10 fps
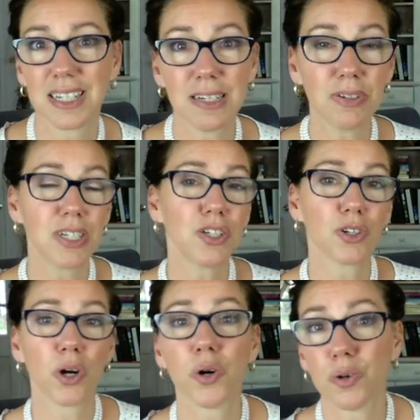even in your
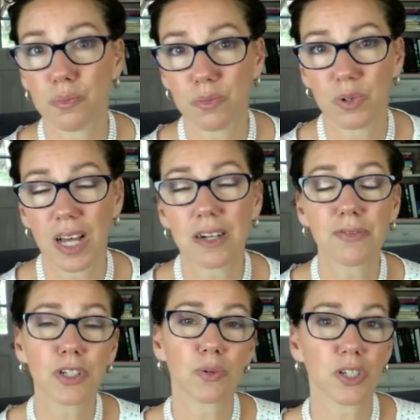home, without
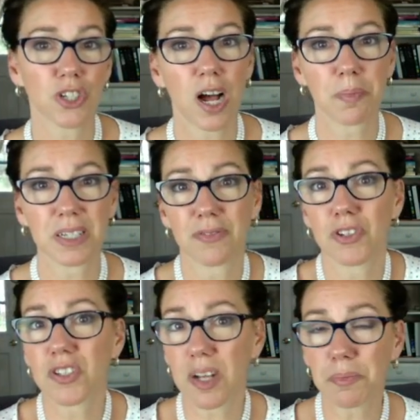even going shopping, if
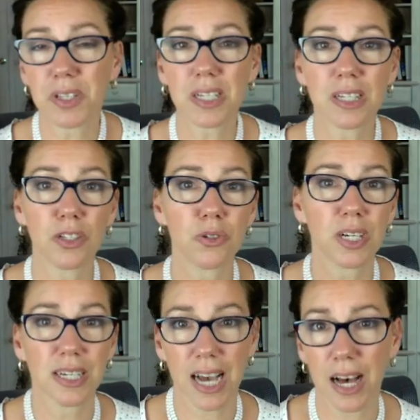there's something that you
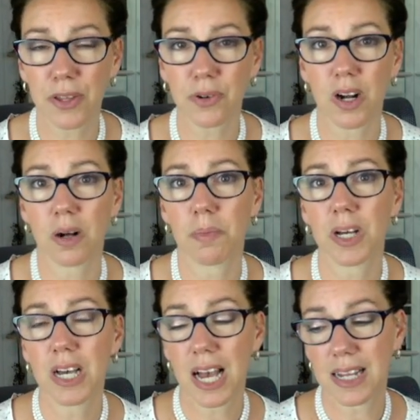can gather up
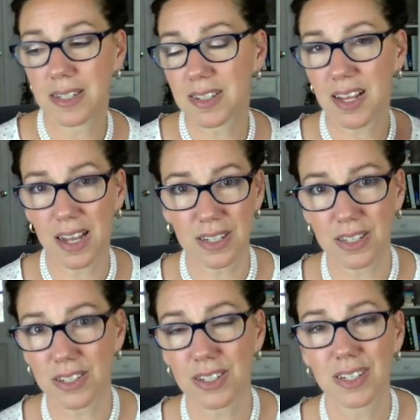and
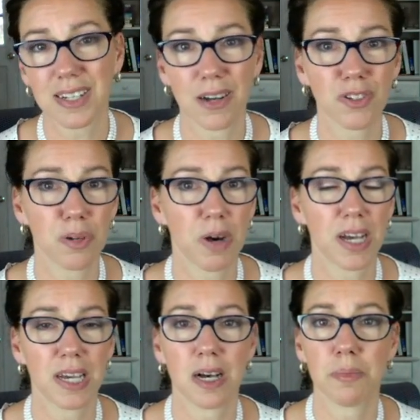send down to
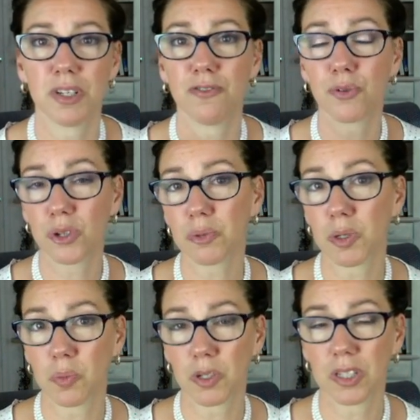Miami for the
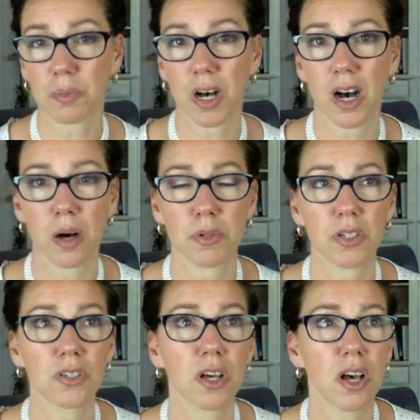people in the
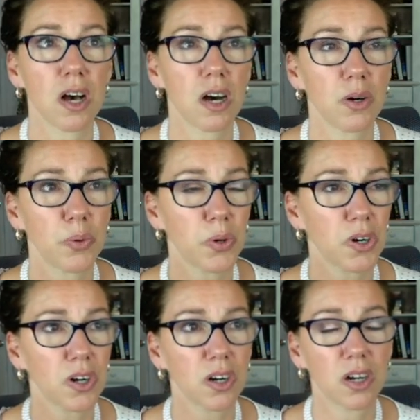Bahamas
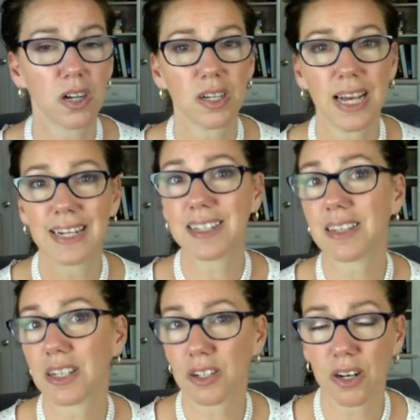or
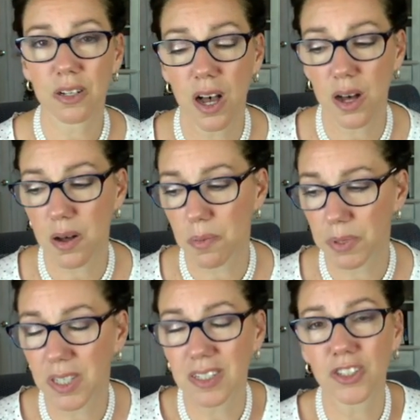anything at all, um,
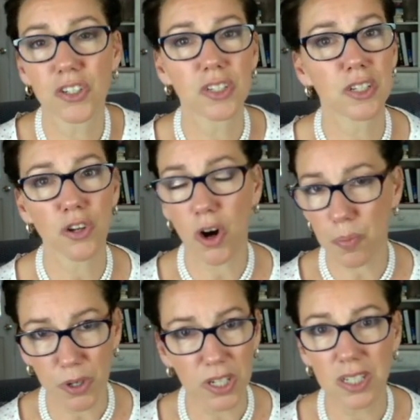because it just, it's
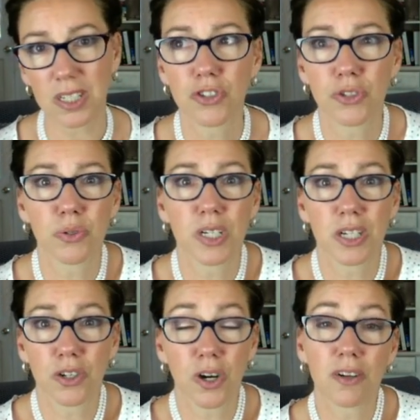heartbreaking to
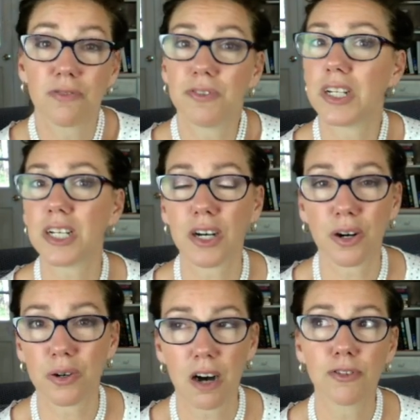hear a
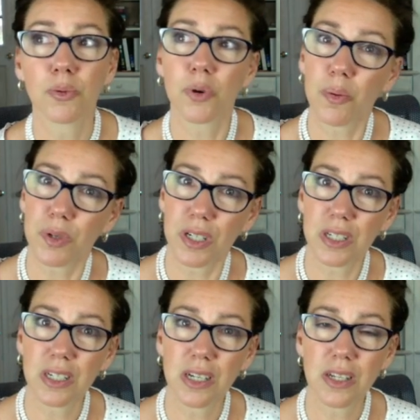video of a
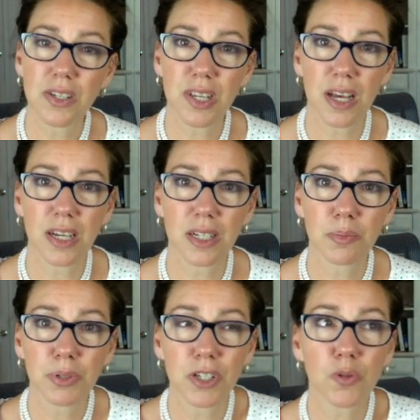woman saying,
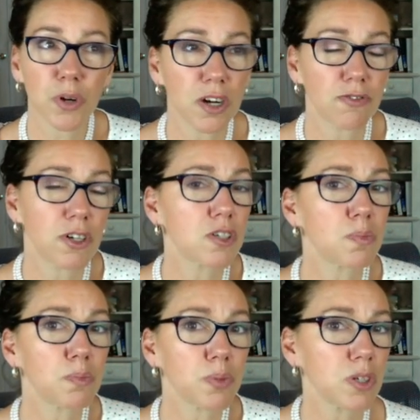please pray for
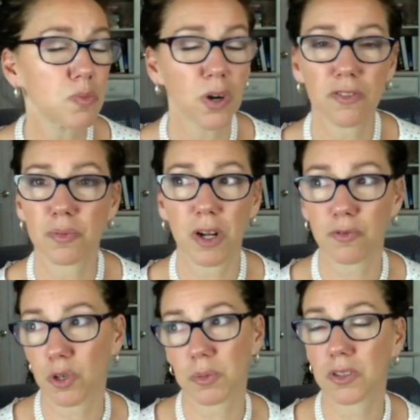us, please pray for my
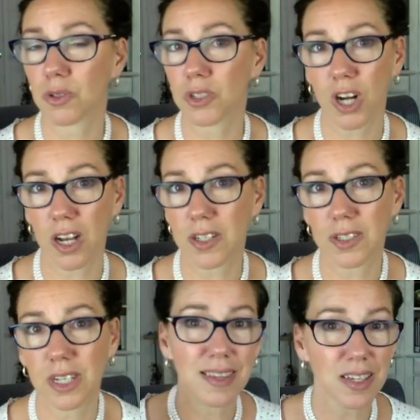four month old
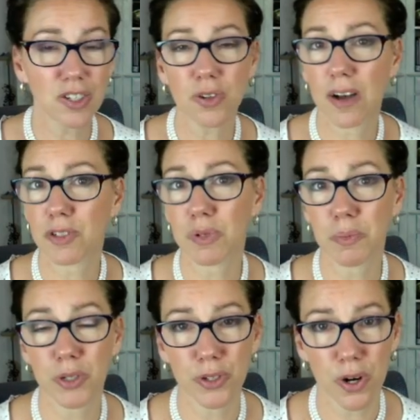child. They still have to
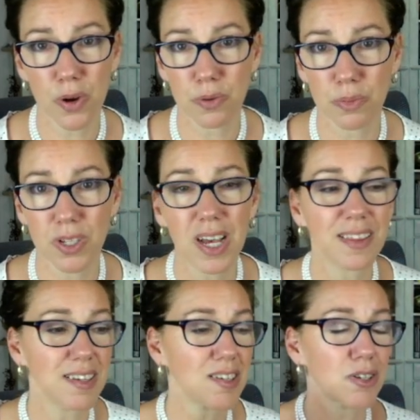rebuild their homes,
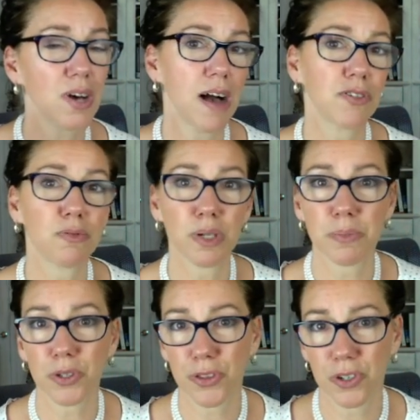they still have to
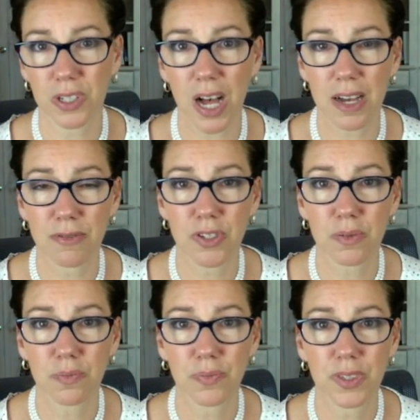rebuild their lives.